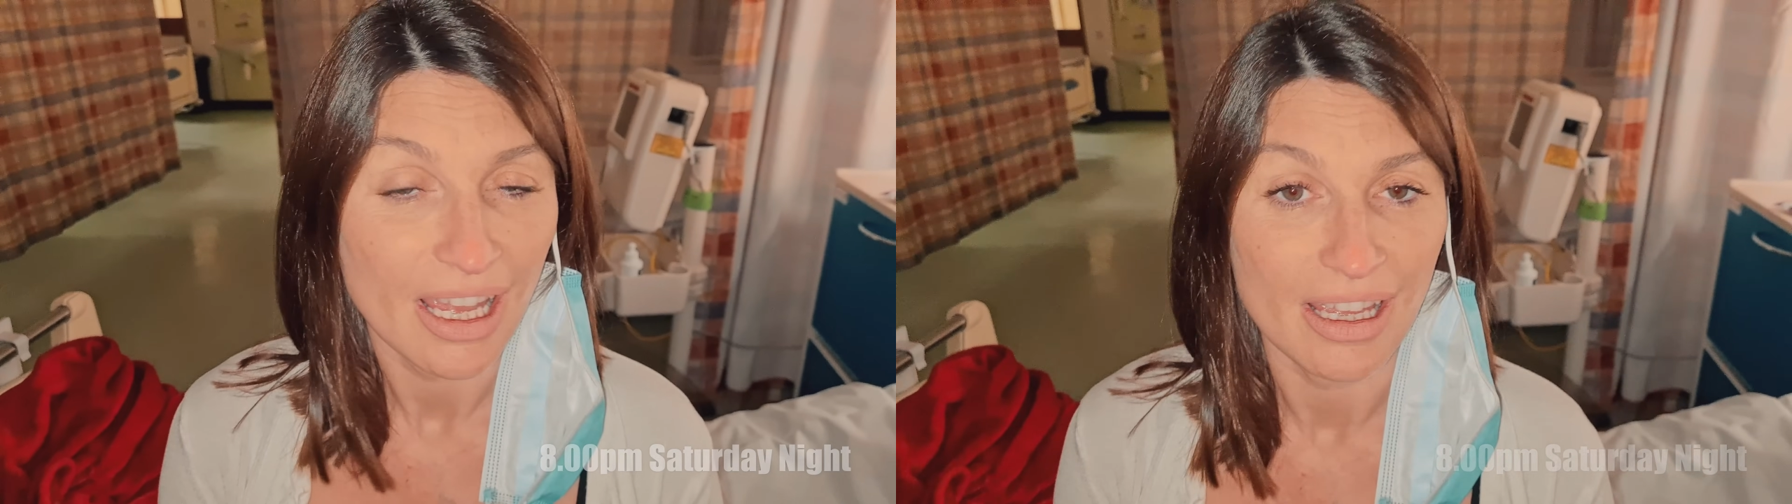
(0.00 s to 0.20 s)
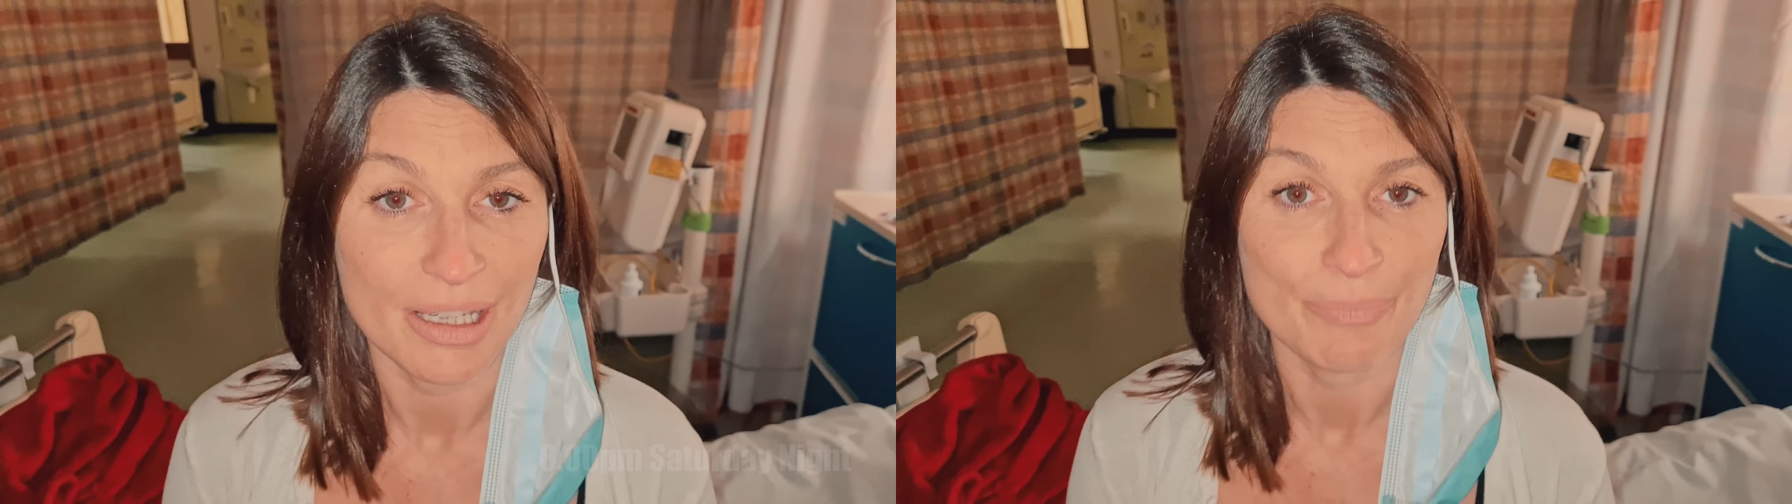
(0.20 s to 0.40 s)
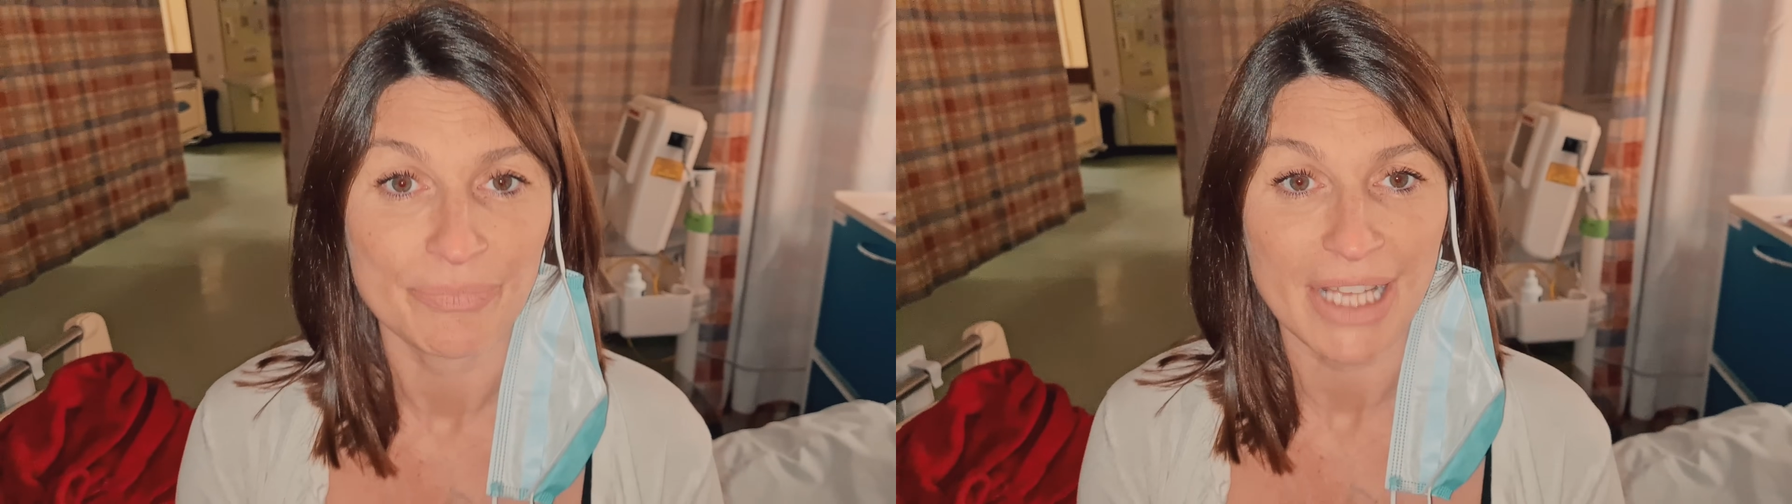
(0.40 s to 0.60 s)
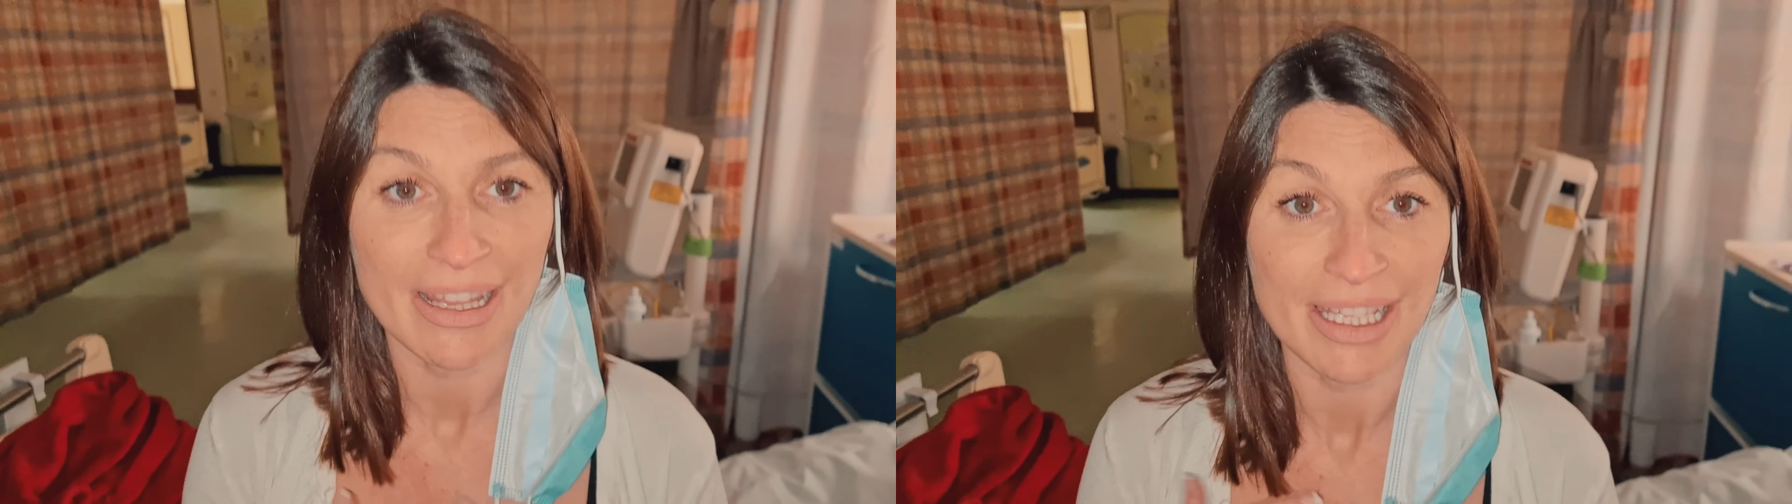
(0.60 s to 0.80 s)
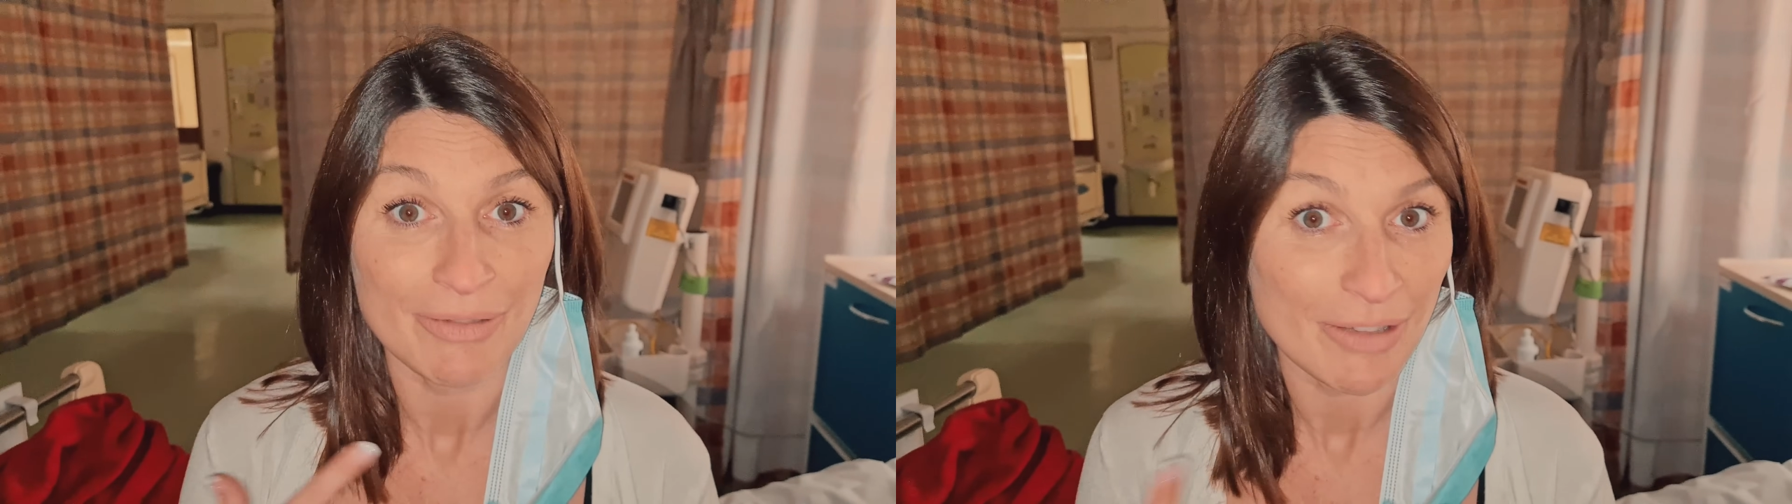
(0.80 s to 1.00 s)
um,
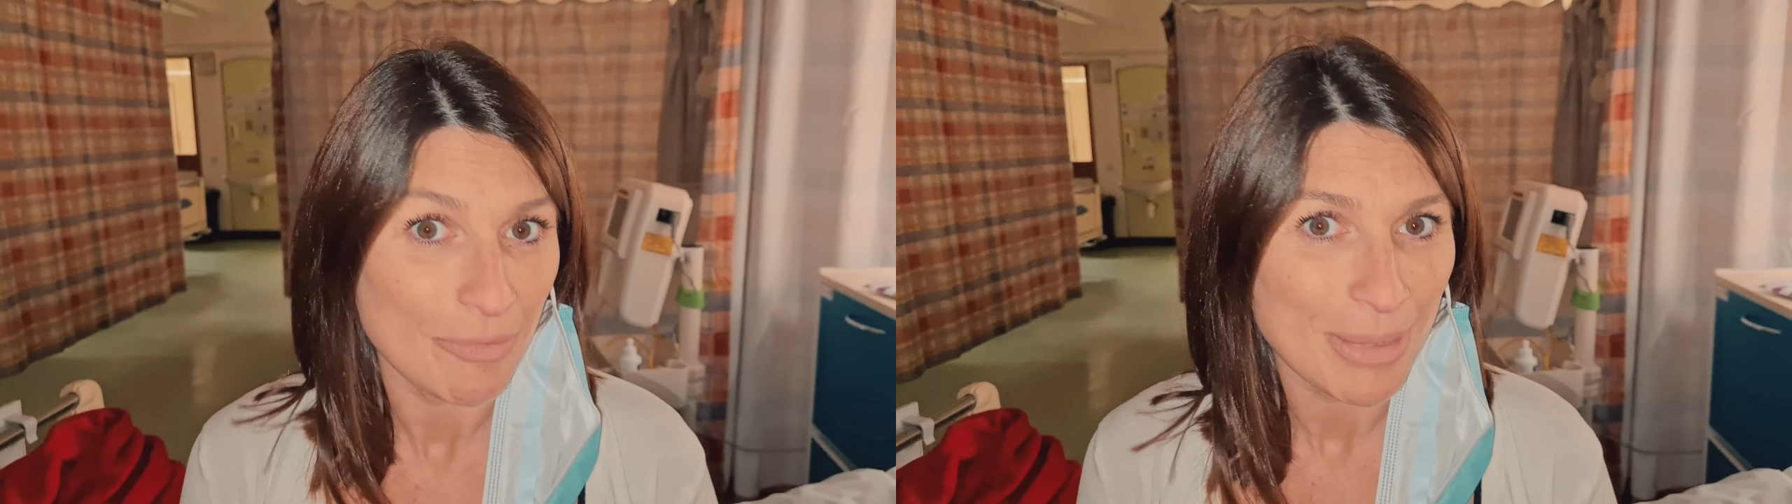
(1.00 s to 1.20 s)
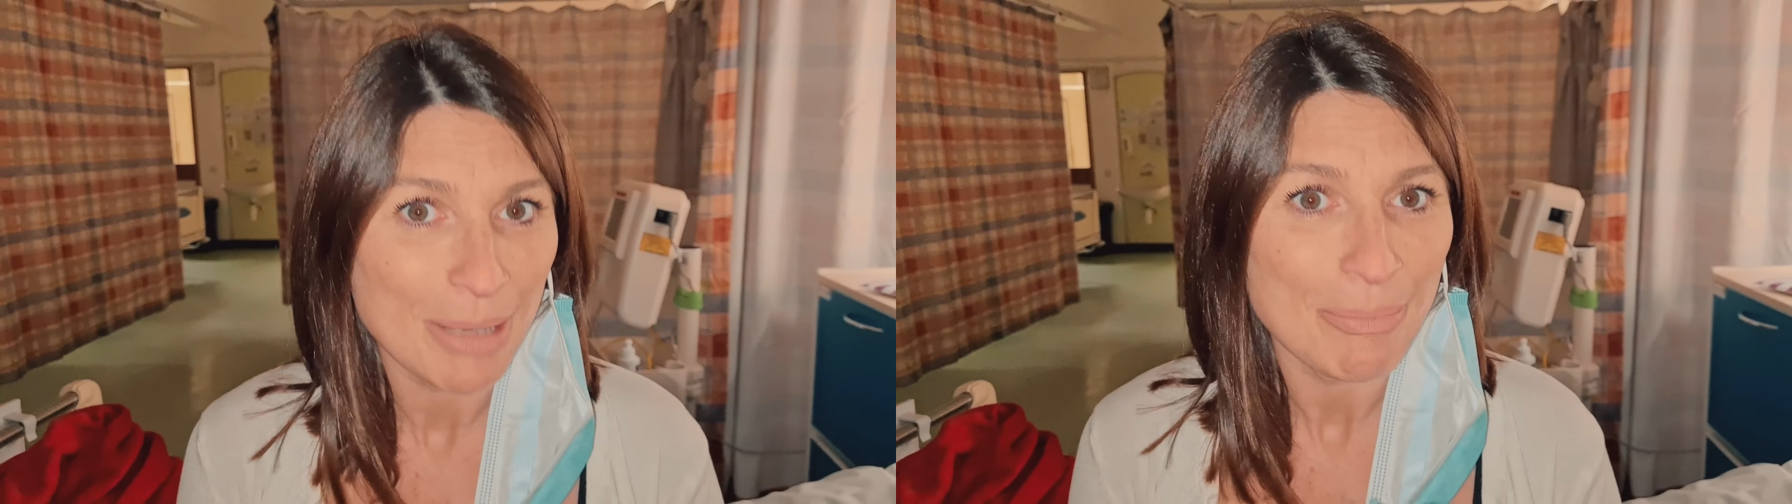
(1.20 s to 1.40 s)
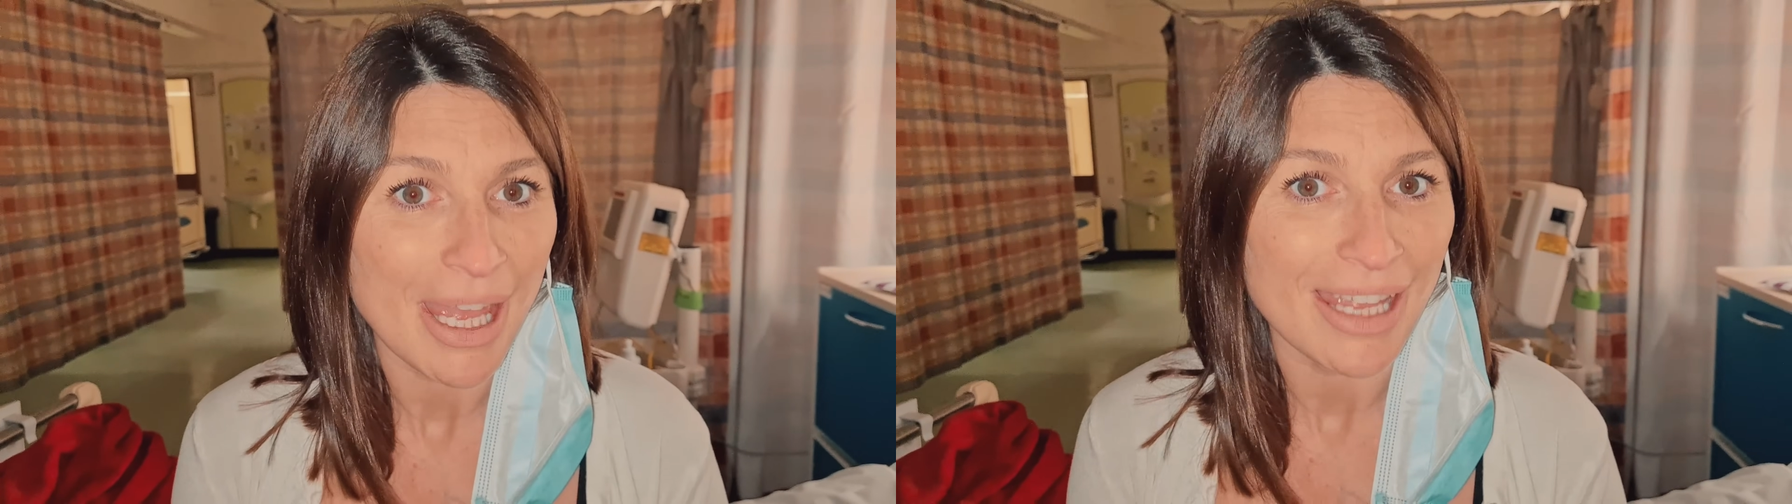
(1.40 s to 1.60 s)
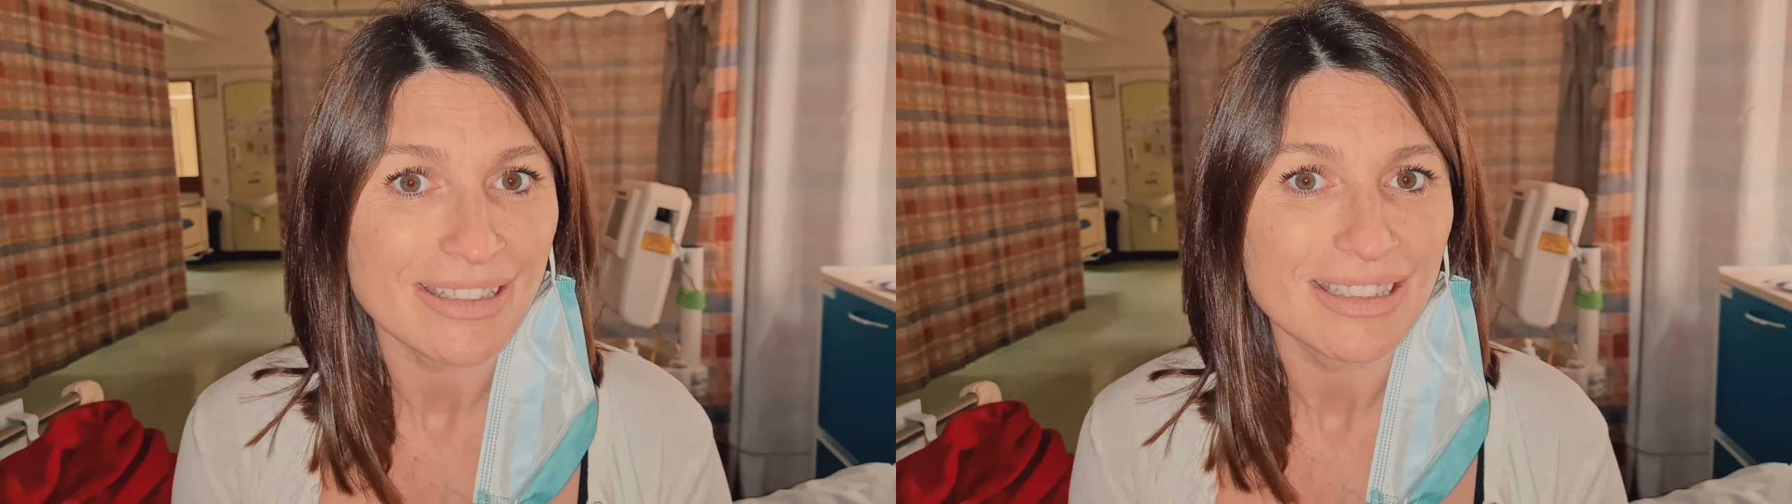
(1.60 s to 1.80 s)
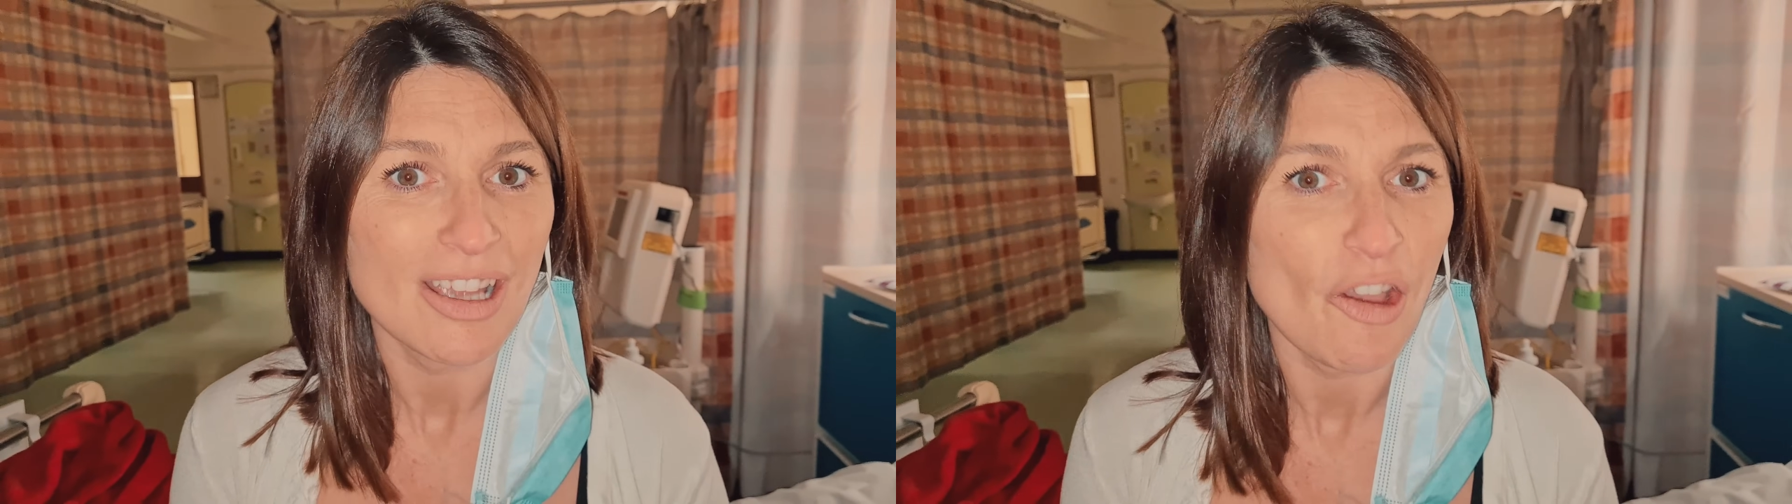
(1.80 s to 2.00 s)
and they've given me a bed.